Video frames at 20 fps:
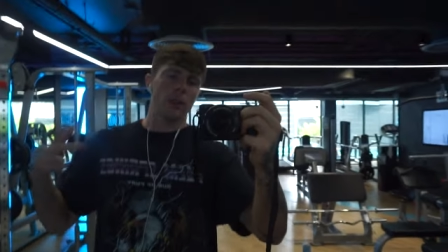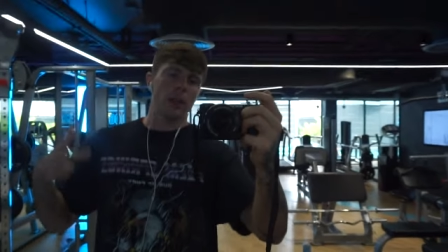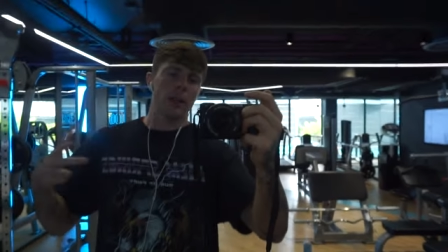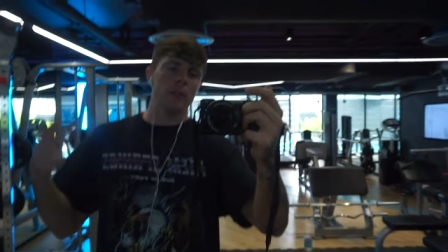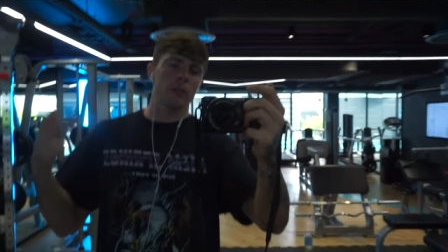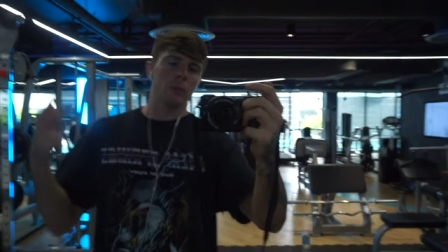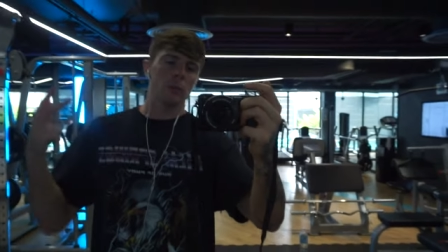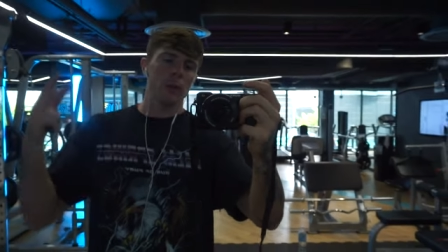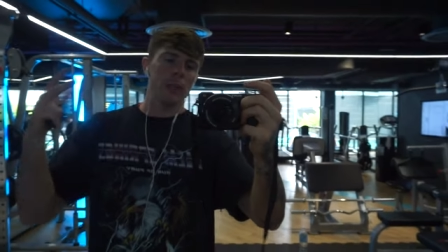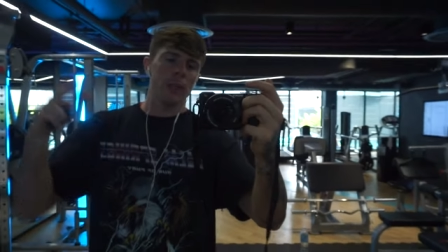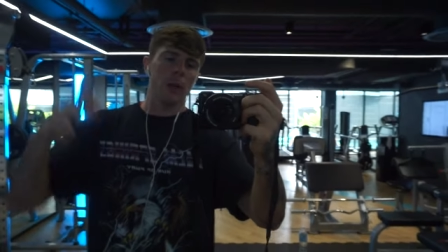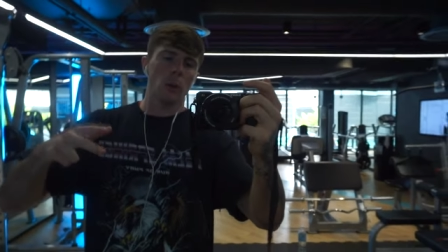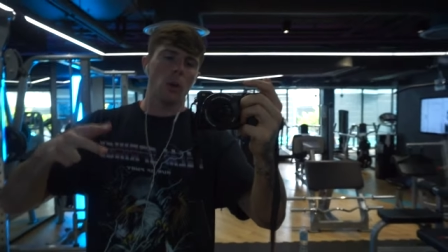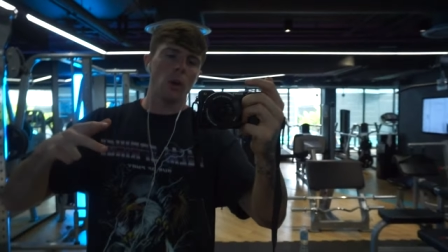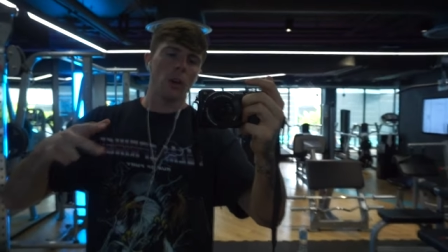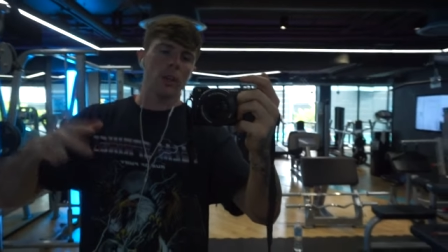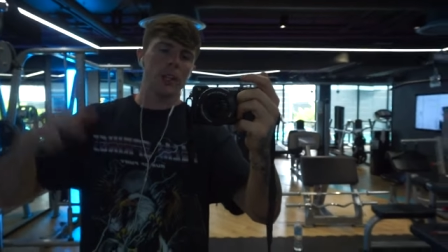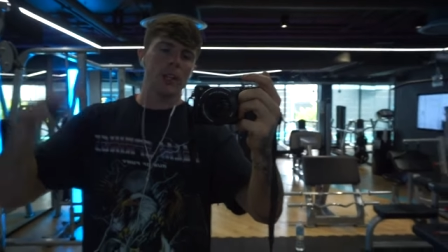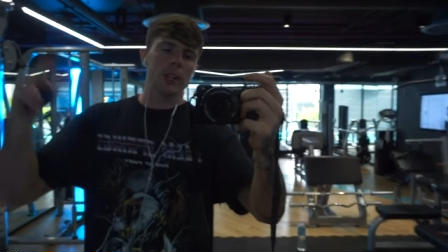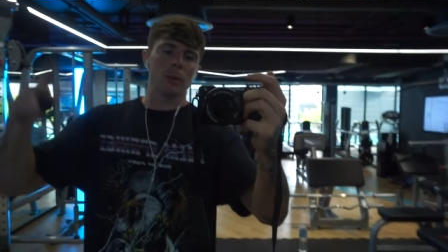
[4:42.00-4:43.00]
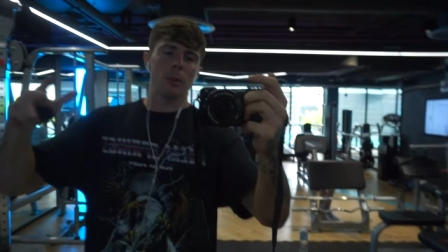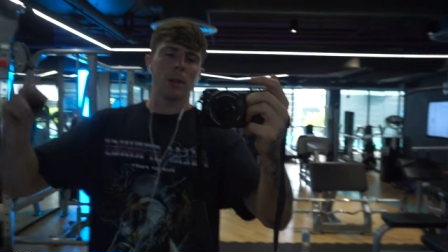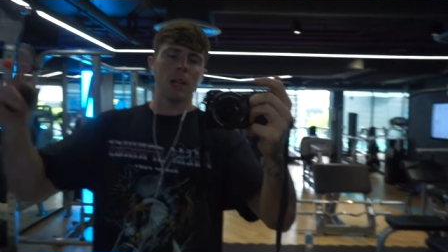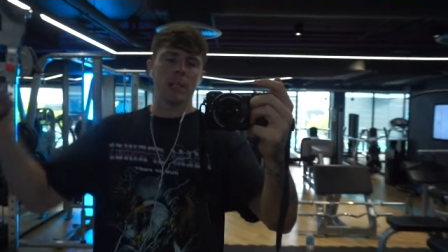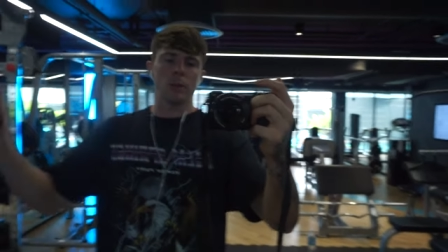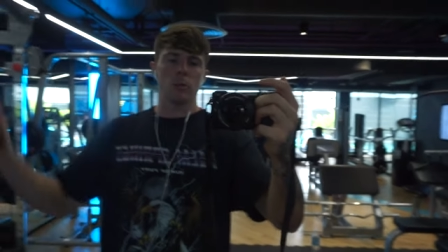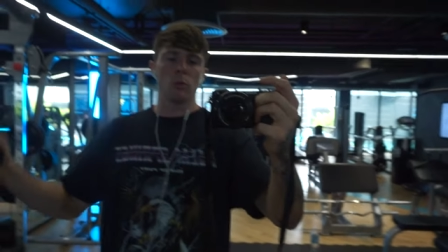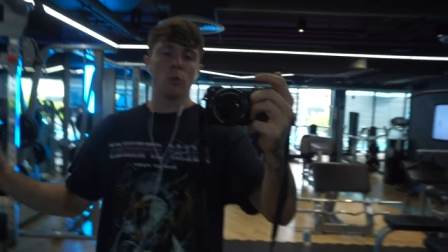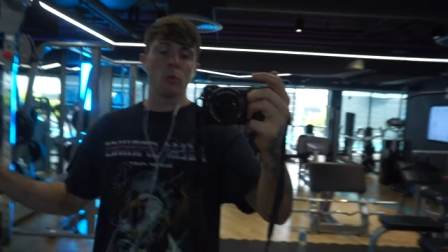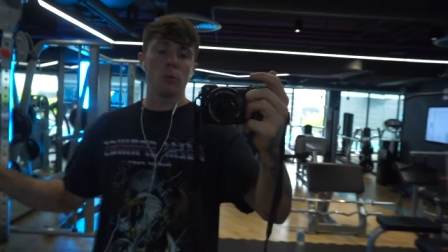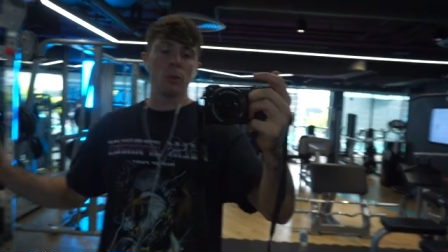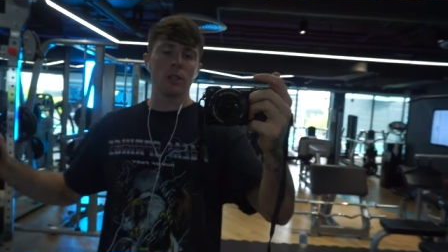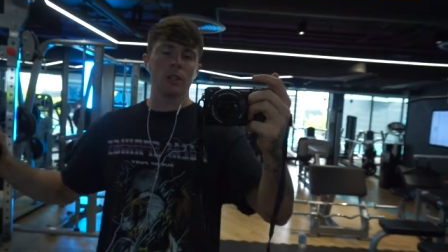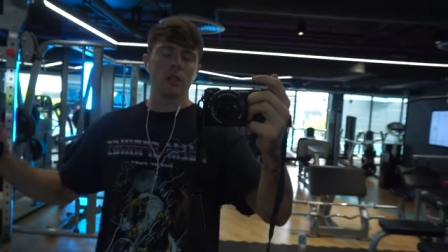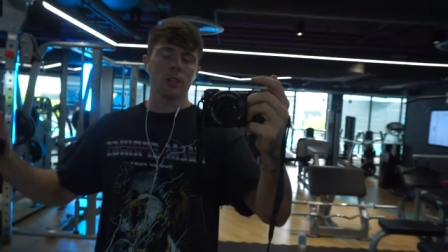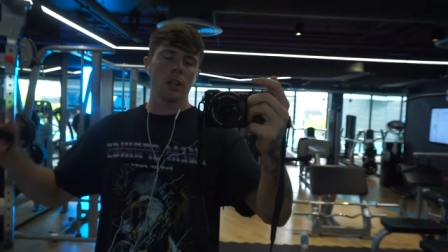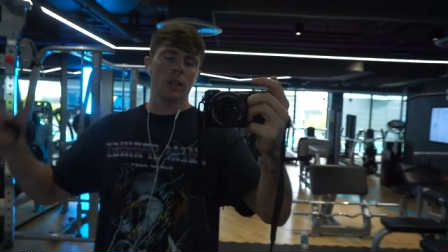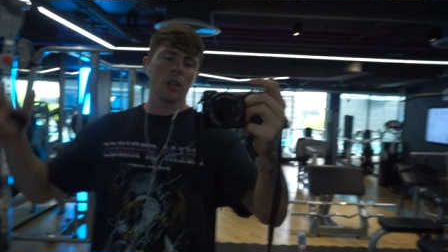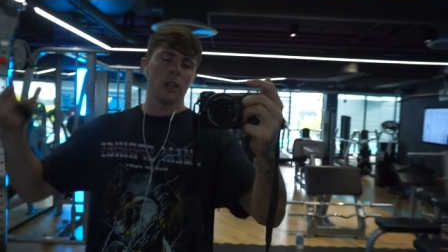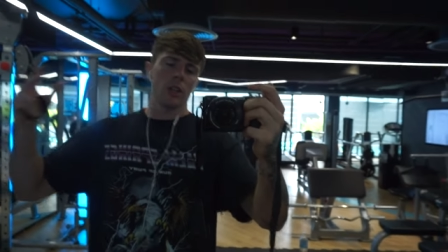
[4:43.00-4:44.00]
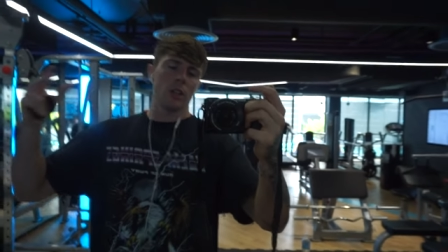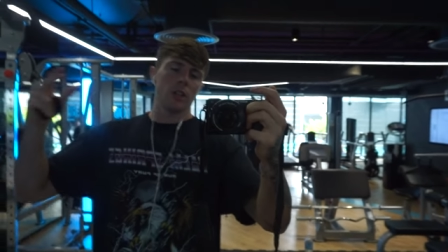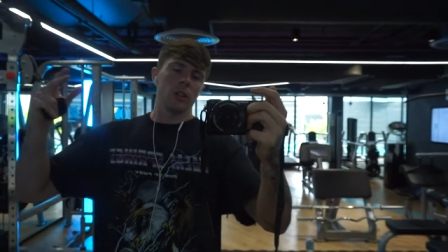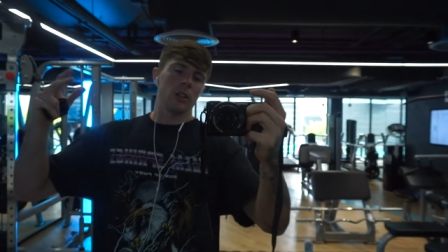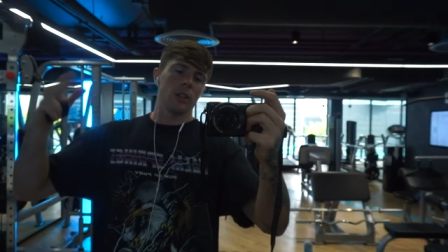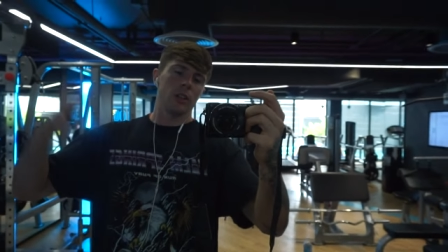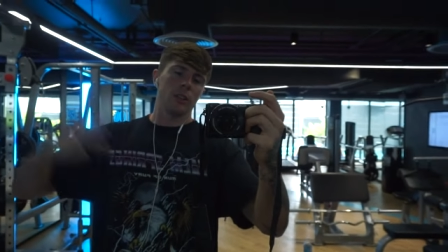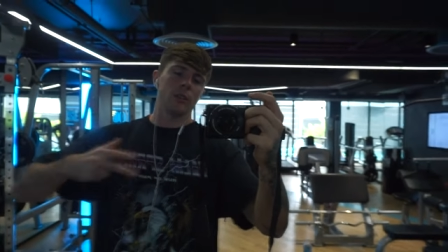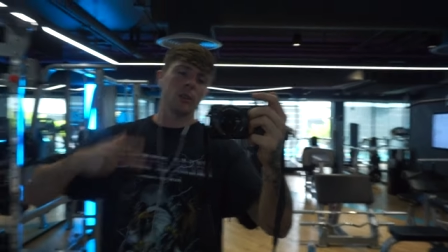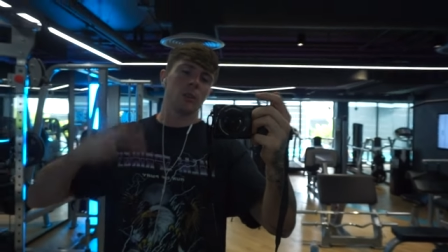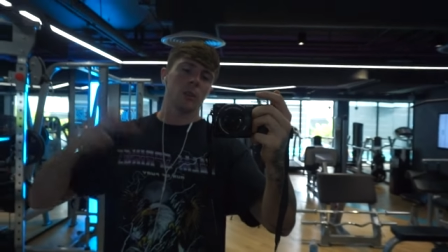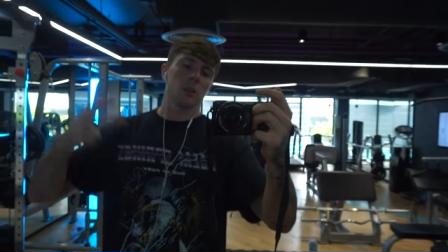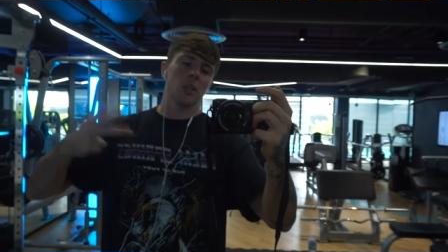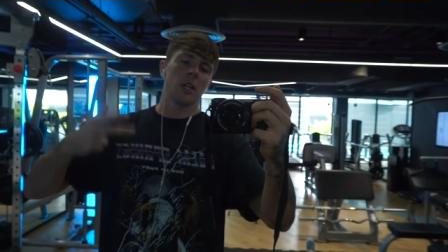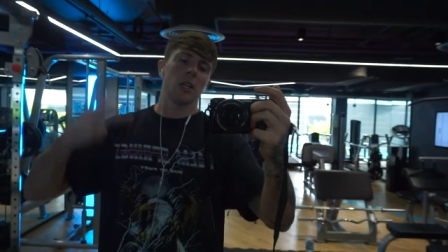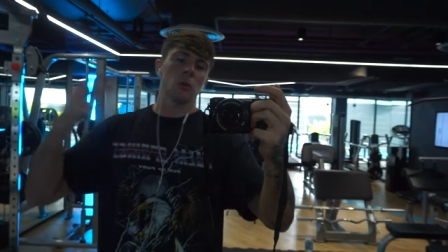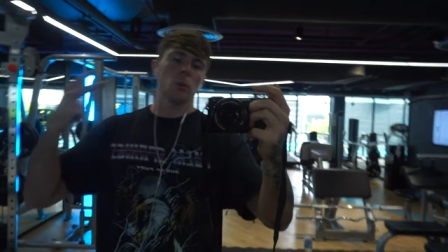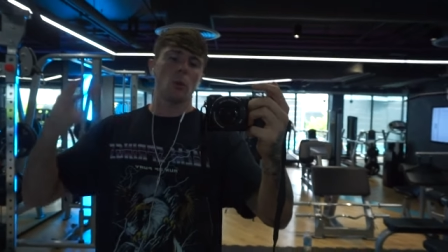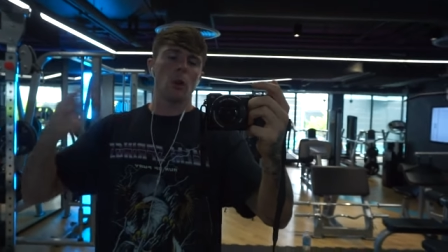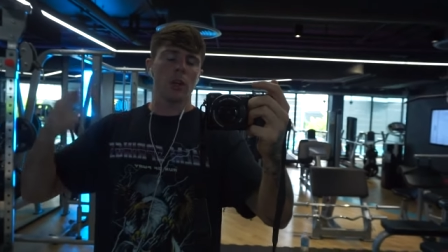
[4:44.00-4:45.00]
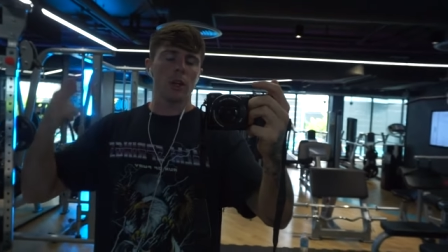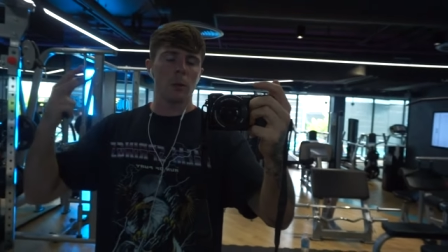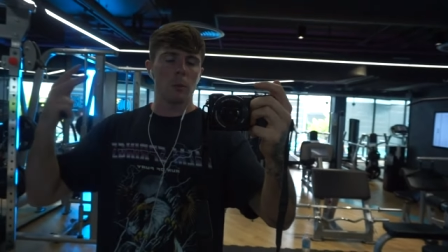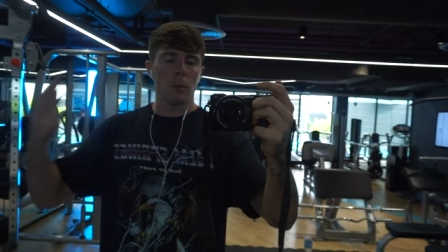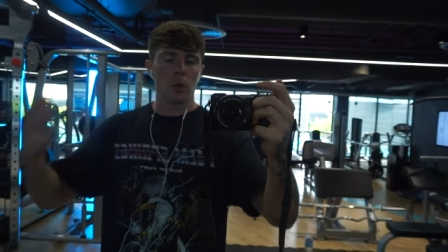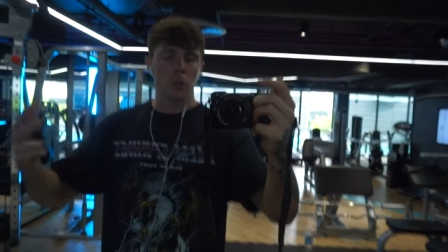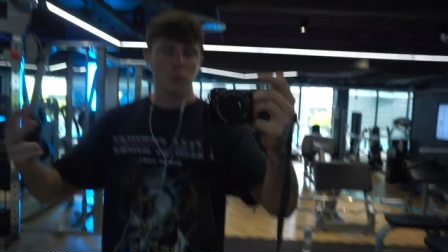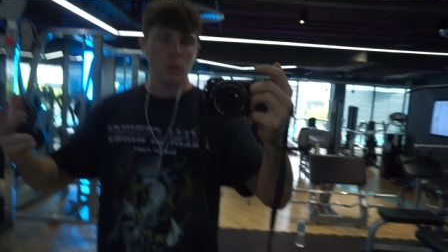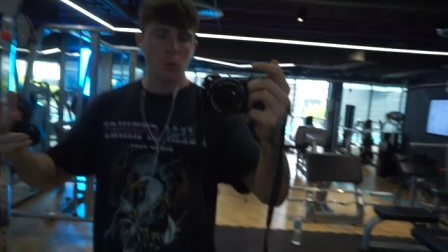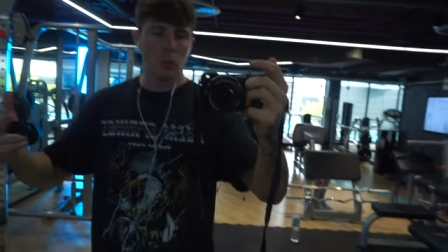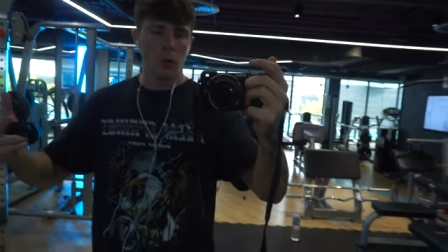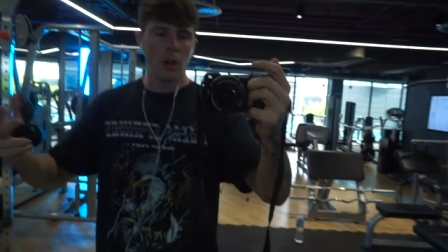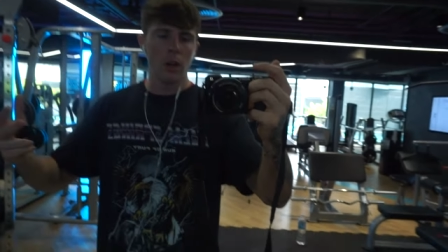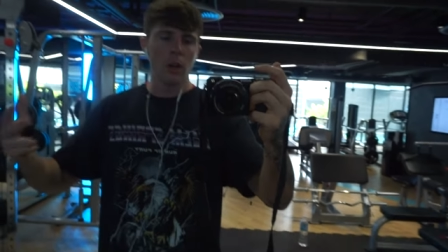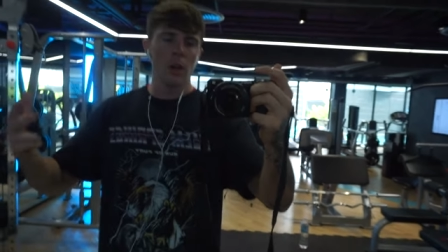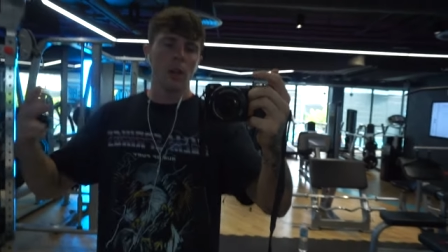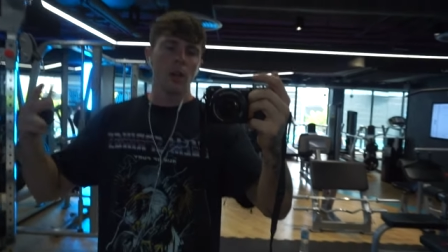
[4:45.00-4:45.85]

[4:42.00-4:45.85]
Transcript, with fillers: then when they're working in the pressing movements you can feel your chest working much more,